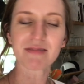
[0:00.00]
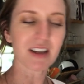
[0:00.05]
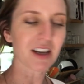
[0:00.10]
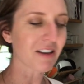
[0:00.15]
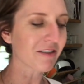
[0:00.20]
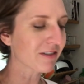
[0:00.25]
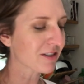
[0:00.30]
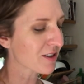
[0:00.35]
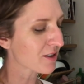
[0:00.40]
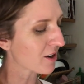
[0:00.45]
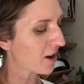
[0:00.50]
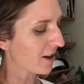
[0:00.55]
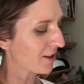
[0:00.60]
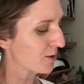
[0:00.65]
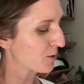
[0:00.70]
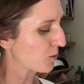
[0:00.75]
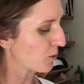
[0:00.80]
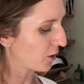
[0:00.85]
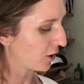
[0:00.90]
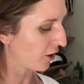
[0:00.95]
of
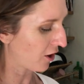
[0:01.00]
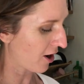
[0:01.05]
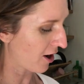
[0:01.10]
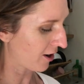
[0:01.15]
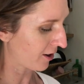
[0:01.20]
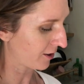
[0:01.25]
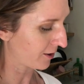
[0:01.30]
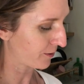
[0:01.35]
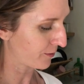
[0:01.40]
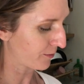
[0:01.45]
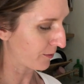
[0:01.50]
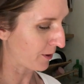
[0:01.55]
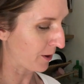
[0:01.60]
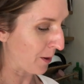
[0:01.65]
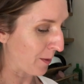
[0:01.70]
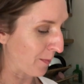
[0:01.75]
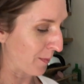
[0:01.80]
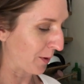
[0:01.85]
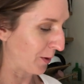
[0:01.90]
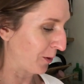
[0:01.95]
Scotch Woodcock.
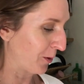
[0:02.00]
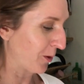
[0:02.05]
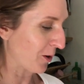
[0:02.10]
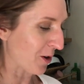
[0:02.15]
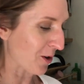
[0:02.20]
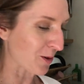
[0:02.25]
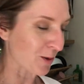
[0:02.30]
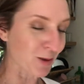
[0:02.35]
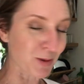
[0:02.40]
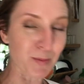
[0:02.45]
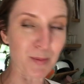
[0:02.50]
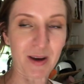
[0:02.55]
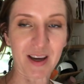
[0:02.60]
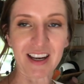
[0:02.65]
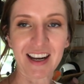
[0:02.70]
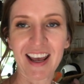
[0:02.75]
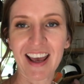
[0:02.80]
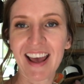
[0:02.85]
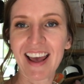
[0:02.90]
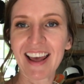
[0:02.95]
Who knows?
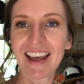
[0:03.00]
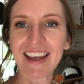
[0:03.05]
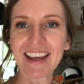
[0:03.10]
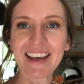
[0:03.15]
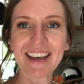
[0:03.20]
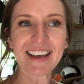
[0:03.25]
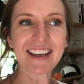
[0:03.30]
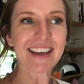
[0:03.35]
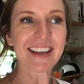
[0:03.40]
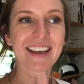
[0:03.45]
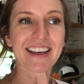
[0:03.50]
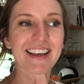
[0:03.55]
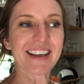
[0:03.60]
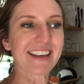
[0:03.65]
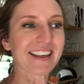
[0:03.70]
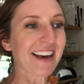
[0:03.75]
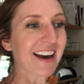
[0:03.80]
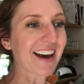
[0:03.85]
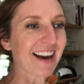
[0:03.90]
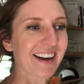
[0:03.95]
But
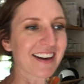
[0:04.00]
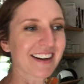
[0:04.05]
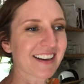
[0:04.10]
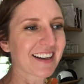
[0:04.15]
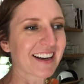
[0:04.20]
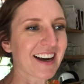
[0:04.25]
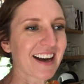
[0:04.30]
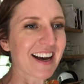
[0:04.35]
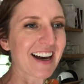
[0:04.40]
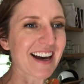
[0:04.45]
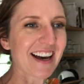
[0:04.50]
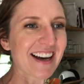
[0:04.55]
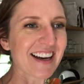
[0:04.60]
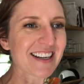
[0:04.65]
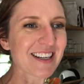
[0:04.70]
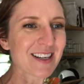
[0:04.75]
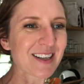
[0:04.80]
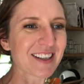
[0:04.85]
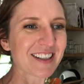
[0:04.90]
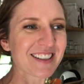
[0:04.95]
yeah,
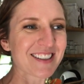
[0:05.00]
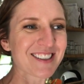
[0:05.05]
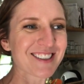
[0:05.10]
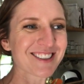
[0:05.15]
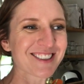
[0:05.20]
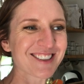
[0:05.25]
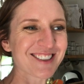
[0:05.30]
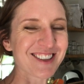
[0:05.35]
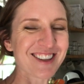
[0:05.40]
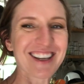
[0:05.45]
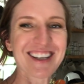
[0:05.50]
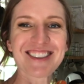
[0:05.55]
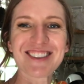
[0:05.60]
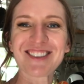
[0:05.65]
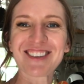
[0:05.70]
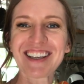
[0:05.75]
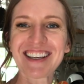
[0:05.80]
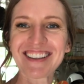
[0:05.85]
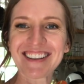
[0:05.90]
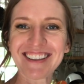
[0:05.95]
so that's
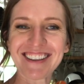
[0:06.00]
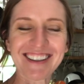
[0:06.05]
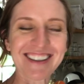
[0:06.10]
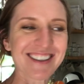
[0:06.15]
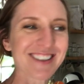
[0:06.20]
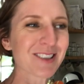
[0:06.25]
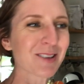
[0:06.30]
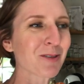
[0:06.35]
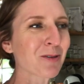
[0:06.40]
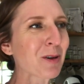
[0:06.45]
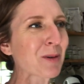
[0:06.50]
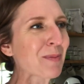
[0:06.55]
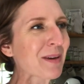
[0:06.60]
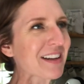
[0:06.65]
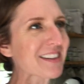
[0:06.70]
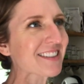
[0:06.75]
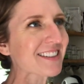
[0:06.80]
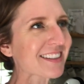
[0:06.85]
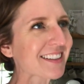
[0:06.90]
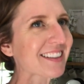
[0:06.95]
what I learned. We
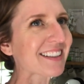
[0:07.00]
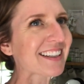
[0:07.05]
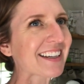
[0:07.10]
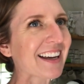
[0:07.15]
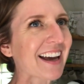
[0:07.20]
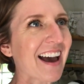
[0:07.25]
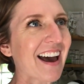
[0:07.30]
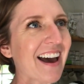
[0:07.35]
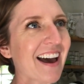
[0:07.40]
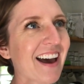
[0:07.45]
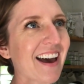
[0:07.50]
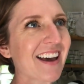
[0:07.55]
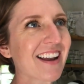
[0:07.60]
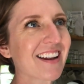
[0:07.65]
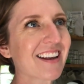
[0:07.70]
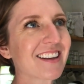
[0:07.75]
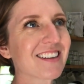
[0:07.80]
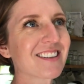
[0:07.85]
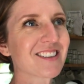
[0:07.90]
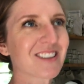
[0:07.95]
basically
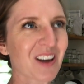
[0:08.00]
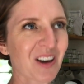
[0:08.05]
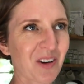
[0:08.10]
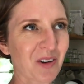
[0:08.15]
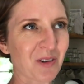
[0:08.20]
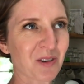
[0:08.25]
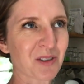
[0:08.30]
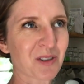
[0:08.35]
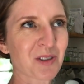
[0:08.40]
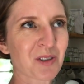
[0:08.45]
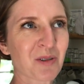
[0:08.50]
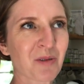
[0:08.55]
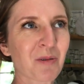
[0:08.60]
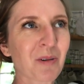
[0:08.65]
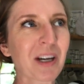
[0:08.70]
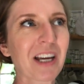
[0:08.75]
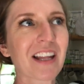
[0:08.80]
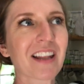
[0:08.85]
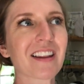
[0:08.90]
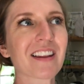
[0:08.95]
had toast
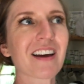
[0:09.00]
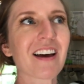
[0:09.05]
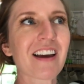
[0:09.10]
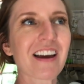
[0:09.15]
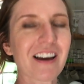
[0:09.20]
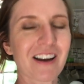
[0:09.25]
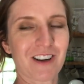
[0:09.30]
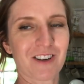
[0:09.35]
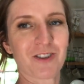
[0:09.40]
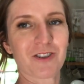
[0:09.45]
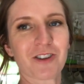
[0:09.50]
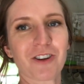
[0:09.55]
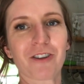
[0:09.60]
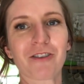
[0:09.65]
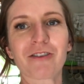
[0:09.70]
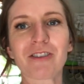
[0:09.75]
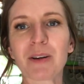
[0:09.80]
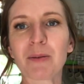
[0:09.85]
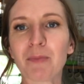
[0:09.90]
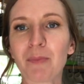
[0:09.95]
with
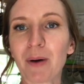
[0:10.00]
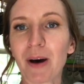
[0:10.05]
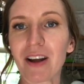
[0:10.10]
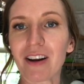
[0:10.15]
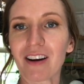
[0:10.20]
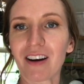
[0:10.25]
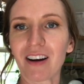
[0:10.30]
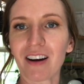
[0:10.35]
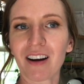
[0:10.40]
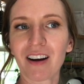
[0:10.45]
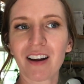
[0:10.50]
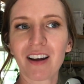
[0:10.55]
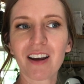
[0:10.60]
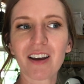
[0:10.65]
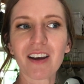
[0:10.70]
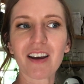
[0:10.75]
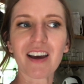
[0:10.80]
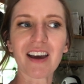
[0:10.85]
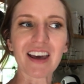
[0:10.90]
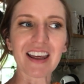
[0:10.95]
anchovy butter
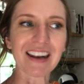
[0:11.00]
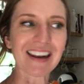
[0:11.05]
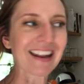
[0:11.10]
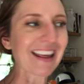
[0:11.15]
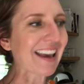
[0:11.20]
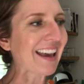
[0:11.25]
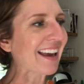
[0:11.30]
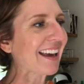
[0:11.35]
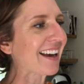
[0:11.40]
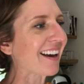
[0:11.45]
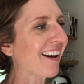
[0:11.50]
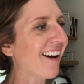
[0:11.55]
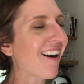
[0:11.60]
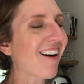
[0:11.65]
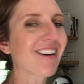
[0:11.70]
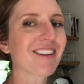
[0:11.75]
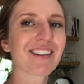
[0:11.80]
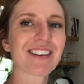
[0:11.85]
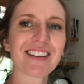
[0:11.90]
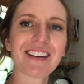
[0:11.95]
and a
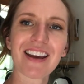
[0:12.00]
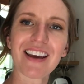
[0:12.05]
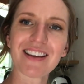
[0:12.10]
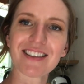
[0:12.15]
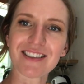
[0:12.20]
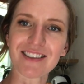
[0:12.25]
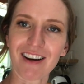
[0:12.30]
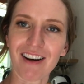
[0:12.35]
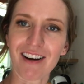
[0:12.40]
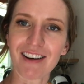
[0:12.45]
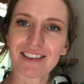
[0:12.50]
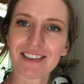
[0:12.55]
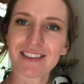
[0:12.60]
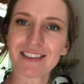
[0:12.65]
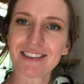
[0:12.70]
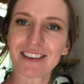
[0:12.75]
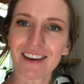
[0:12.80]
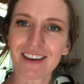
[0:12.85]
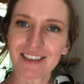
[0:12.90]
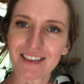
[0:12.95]
Hollandaise
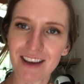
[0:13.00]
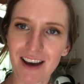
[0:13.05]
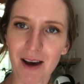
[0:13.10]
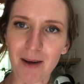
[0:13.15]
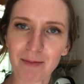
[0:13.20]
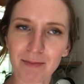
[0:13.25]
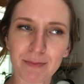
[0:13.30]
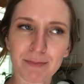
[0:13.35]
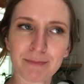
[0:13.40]
sauce on top.